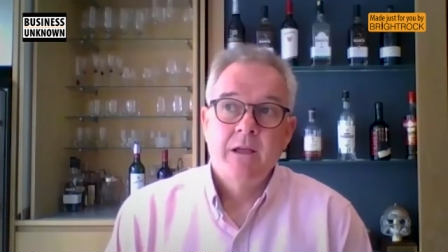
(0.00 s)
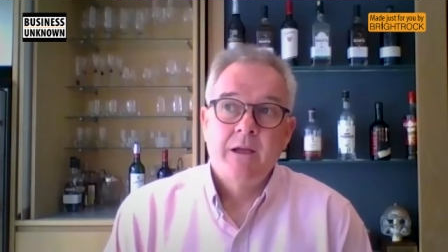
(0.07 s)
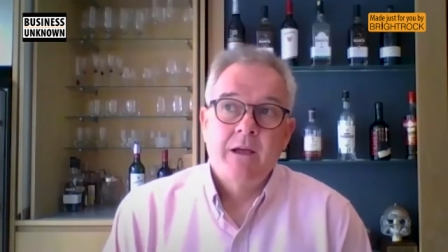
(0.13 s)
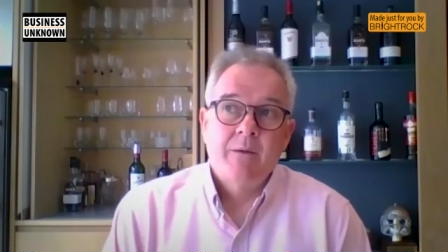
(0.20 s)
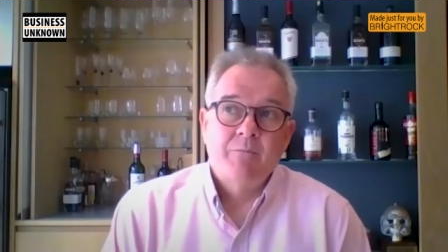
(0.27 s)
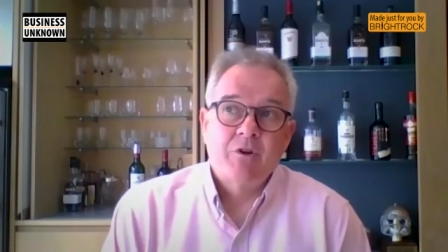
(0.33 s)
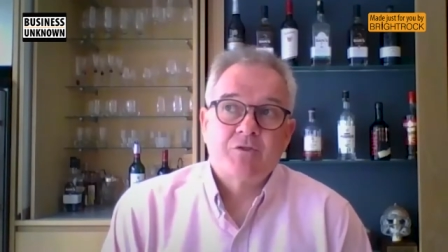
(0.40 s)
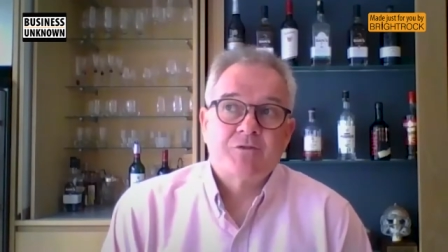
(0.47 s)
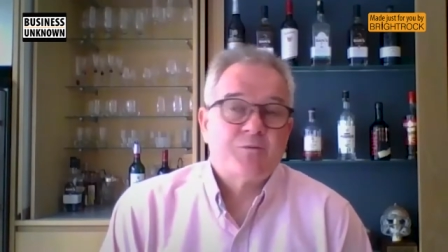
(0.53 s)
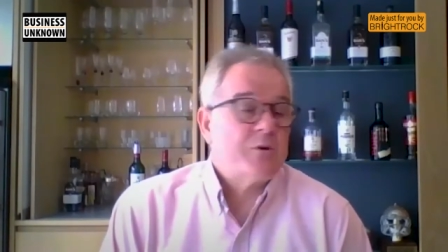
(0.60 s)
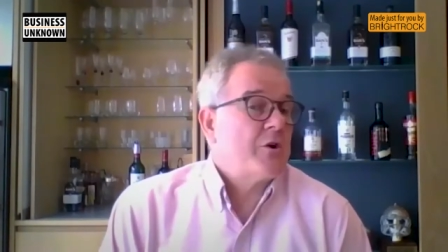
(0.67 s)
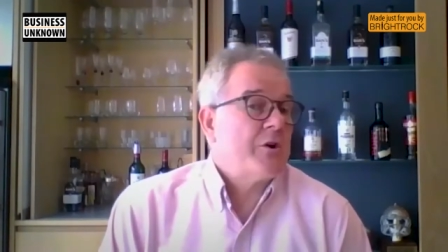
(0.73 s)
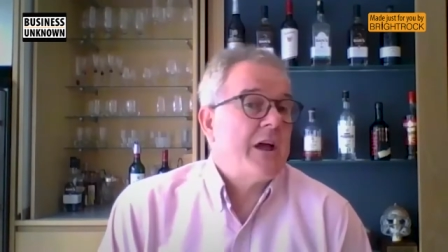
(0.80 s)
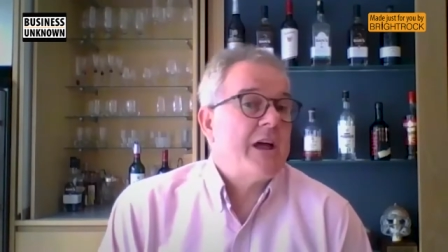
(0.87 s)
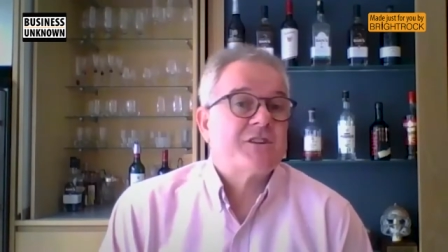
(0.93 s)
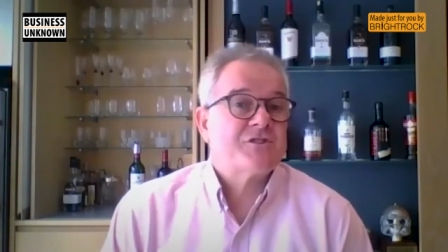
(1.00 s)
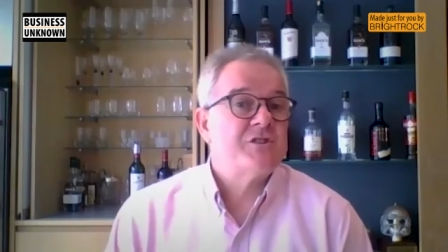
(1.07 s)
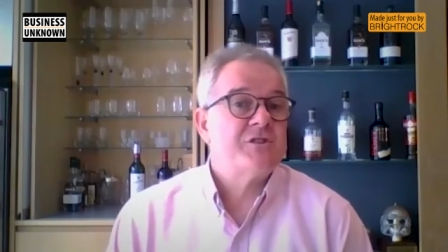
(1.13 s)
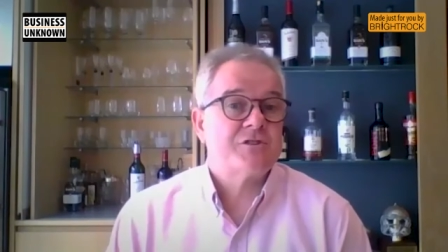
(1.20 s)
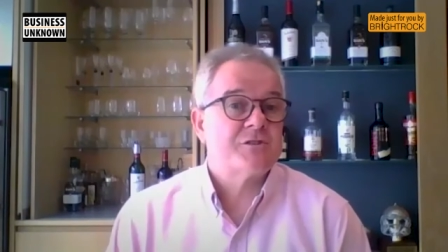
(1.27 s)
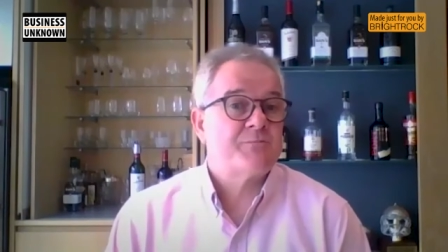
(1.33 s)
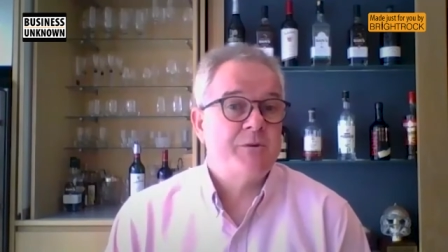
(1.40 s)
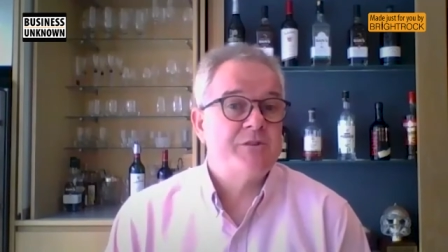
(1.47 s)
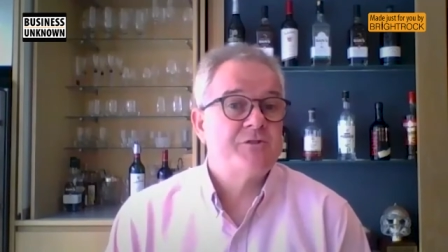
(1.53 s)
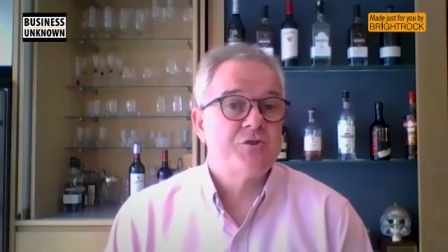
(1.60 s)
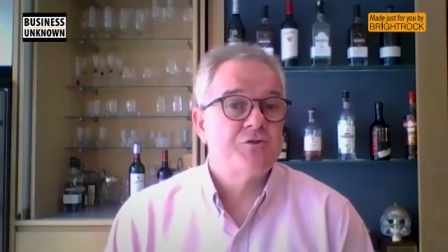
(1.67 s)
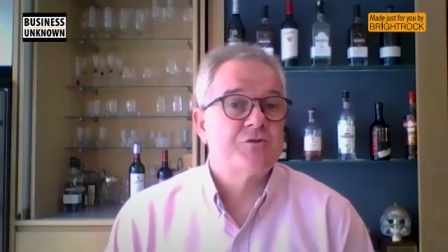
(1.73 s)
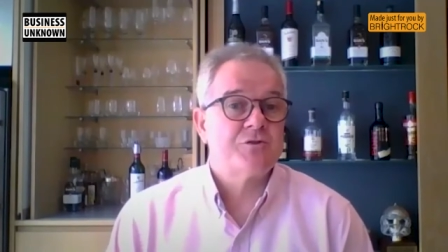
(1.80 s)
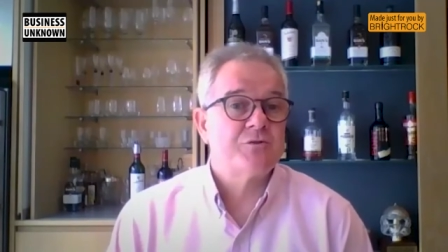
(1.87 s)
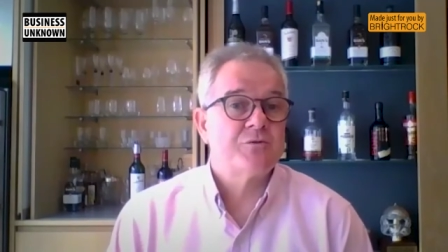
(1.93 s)
because we've got to actually just be
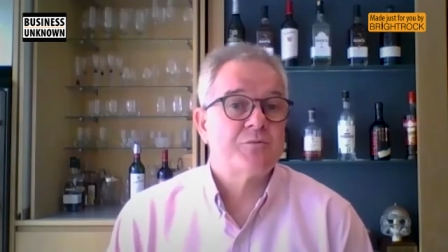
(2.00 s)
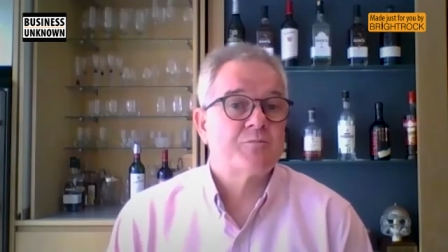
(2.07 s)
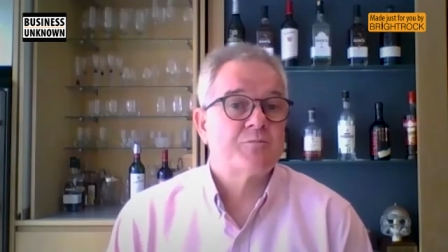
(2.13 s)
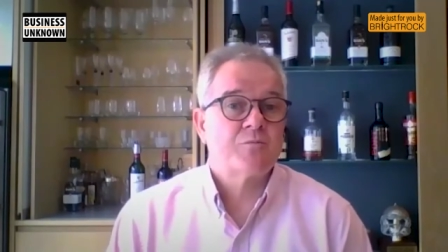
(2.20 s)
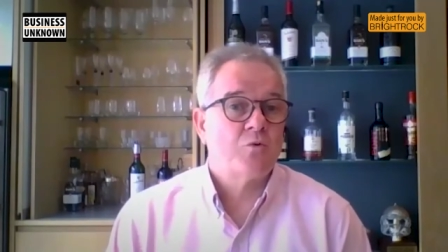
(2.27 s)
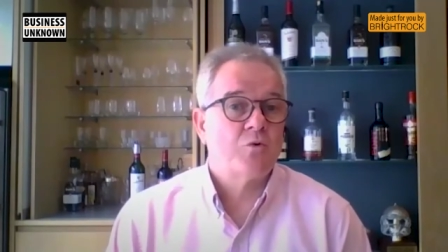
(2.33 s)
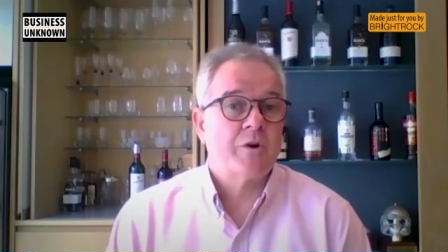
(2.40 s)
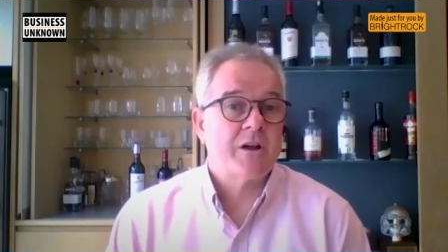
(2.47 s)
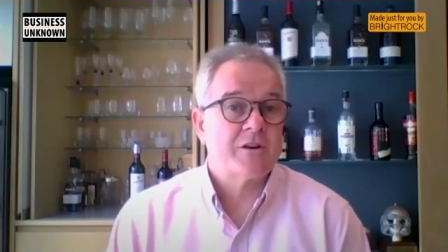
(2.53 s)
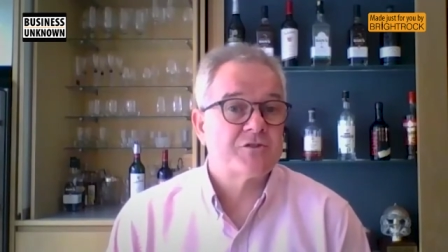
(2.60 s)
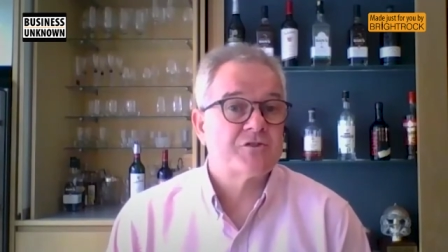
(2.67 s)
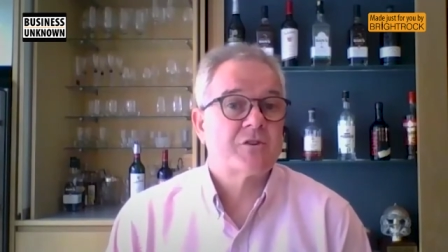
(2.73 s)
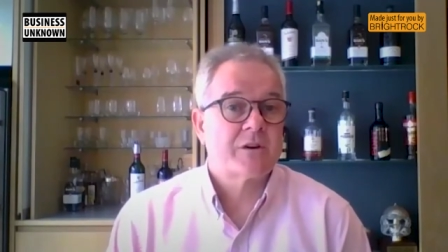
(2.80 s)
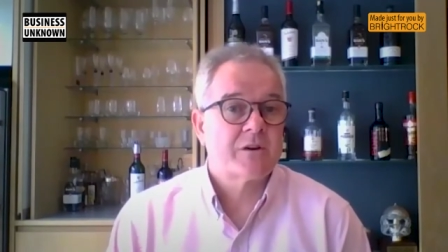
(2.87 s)
true to what our